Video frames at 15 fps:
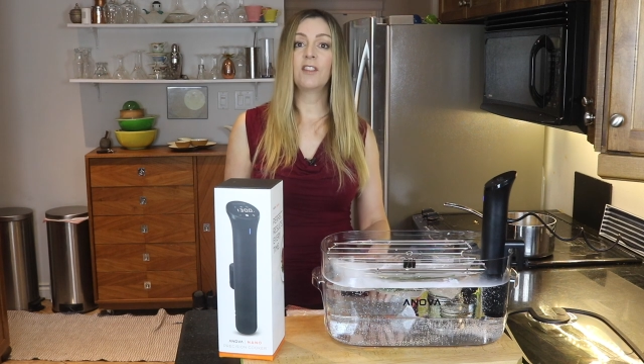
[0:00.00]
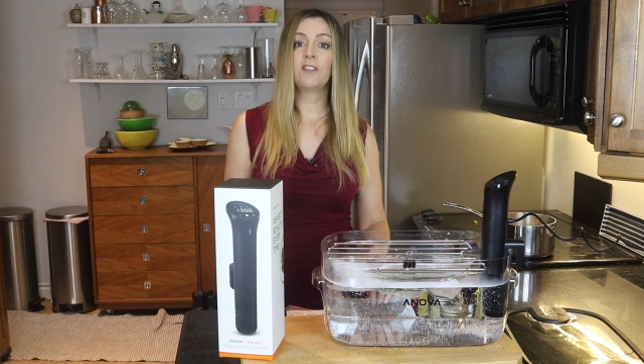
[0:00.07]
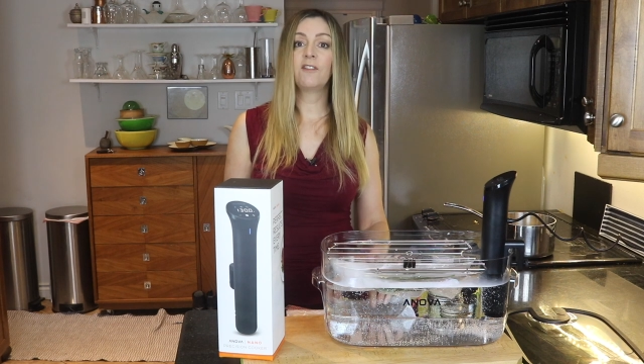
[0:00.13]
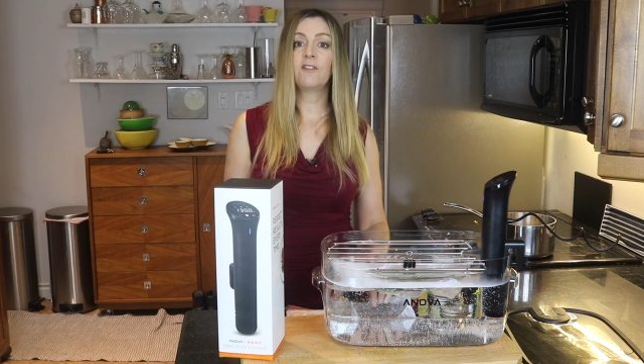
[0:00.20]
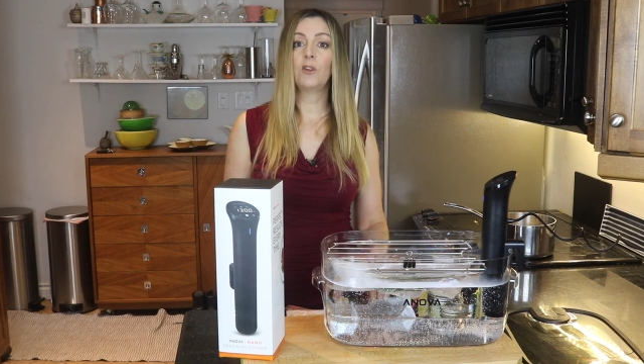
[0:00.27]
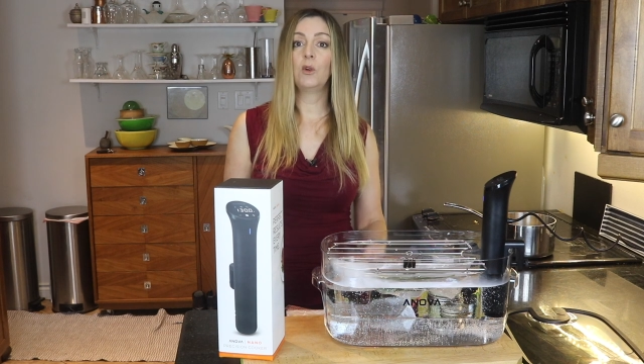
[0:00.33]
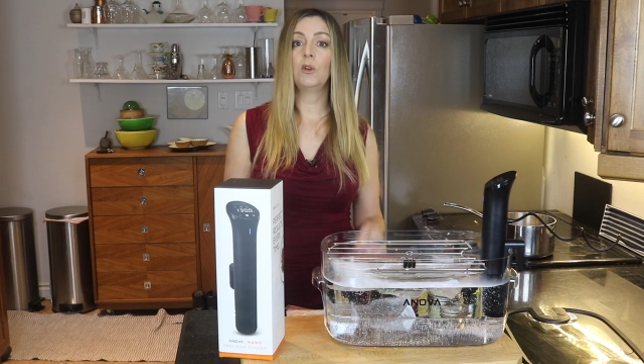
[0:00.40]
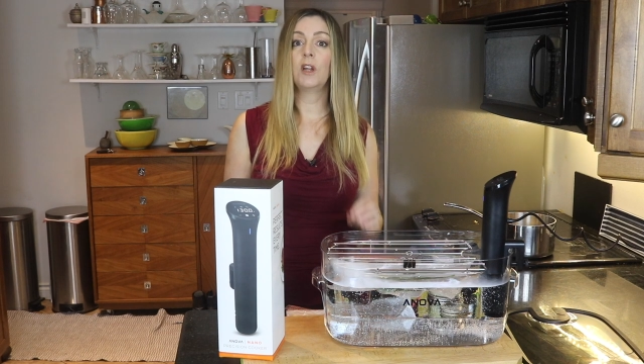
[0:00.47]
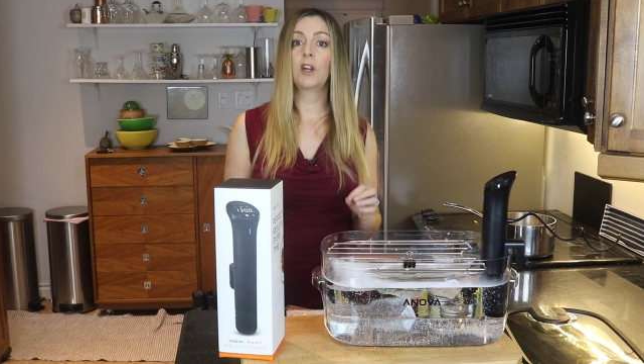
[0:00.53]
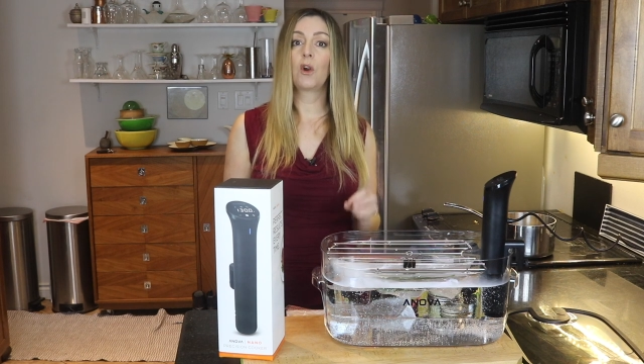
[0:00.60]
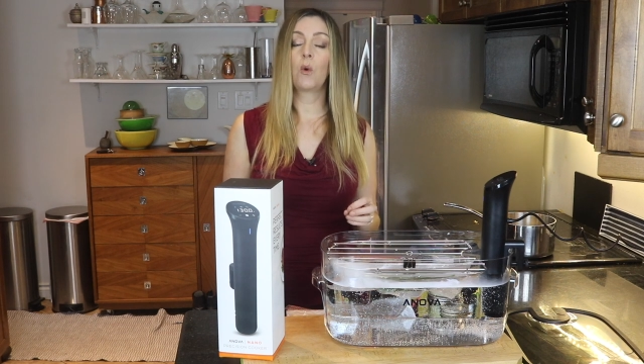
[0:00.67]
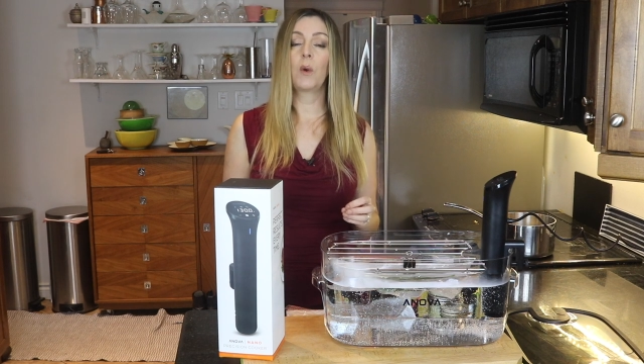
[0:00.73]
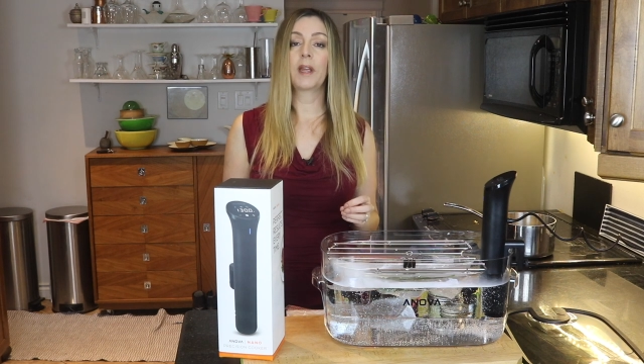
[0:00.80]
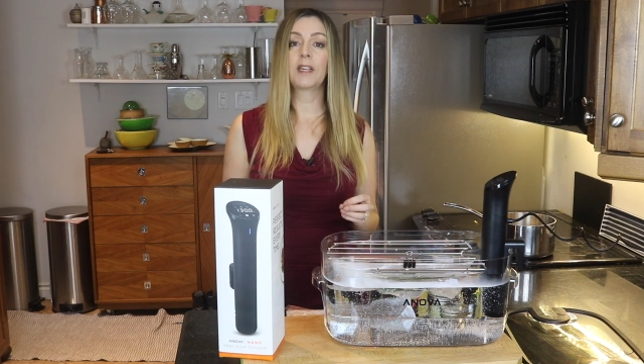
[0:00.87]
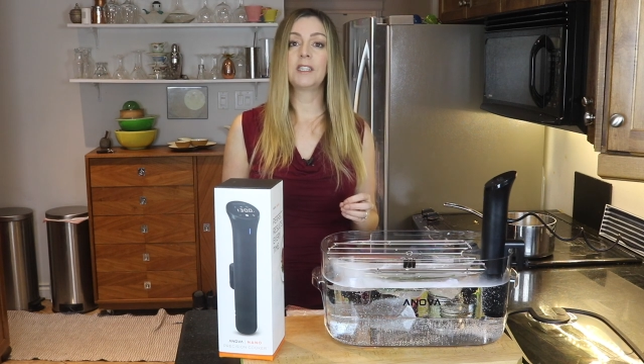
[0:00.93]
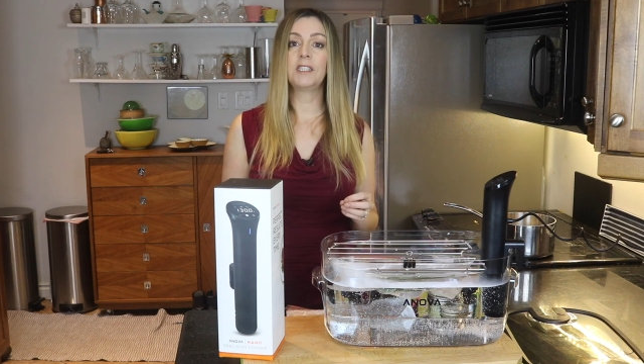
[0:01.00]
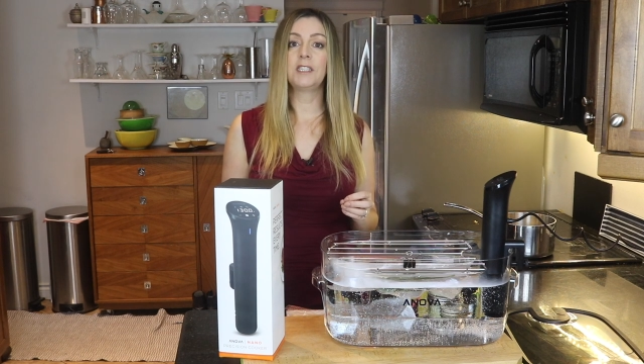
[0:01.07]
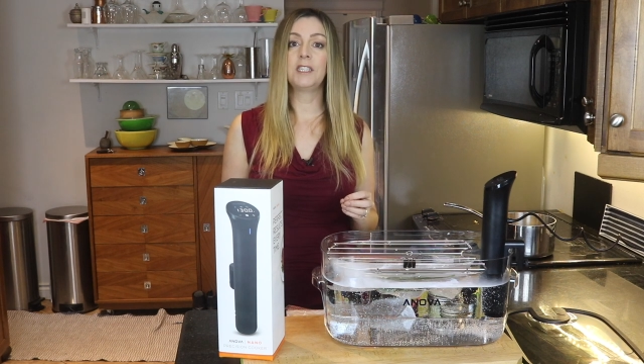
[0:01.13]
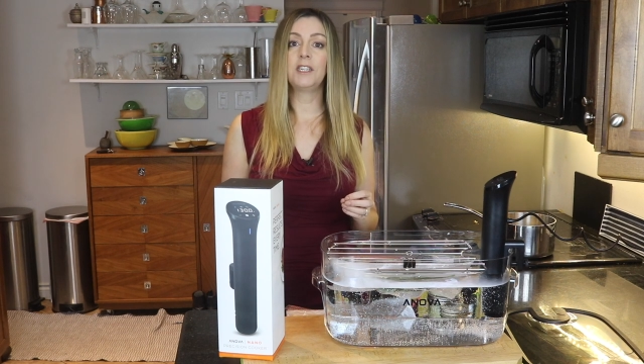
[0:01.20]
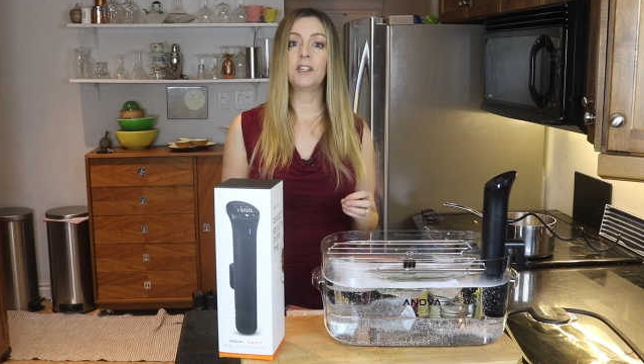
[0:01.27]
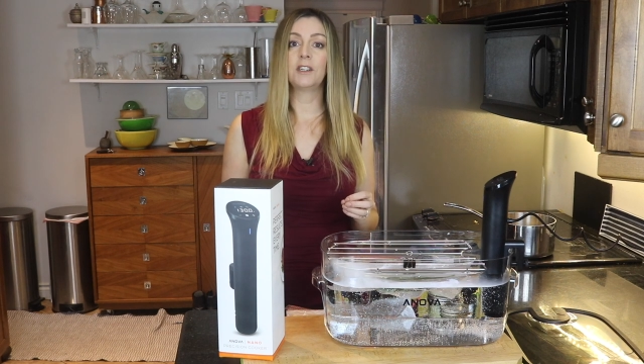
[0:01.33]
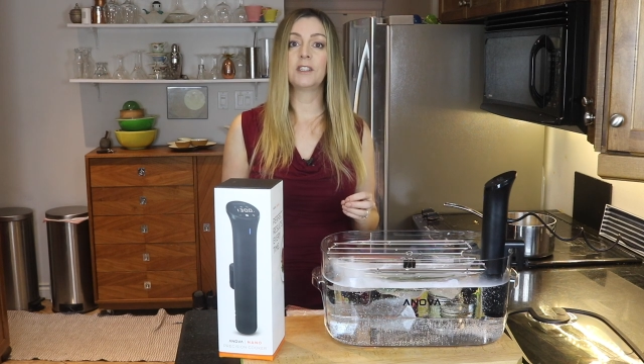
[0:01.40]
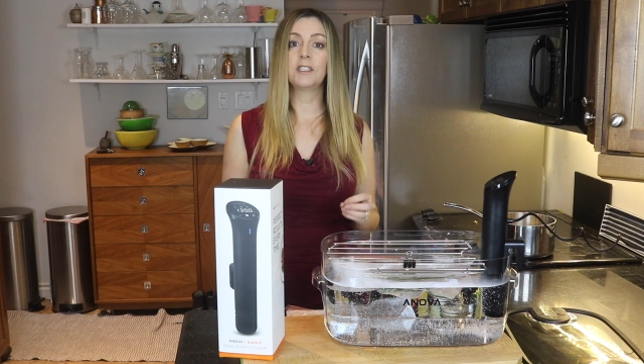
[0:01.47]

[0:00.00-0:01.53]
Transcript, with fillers: the food a quick sear,